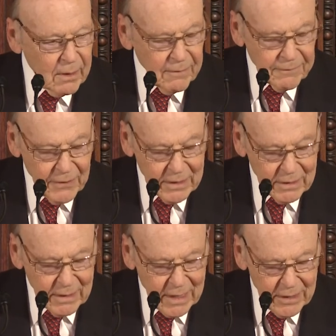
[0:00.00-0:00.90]

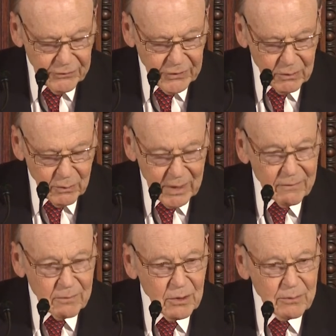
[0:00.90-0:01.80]
Frankly, I don't think we
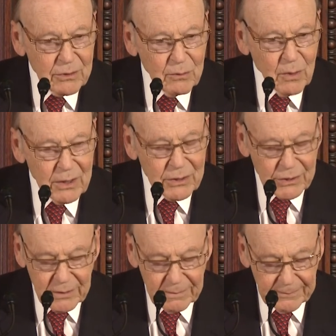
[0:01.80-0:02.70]
have a moment to
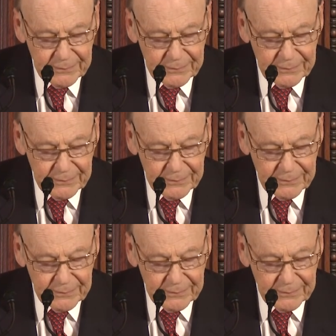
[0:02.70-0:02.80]
waste.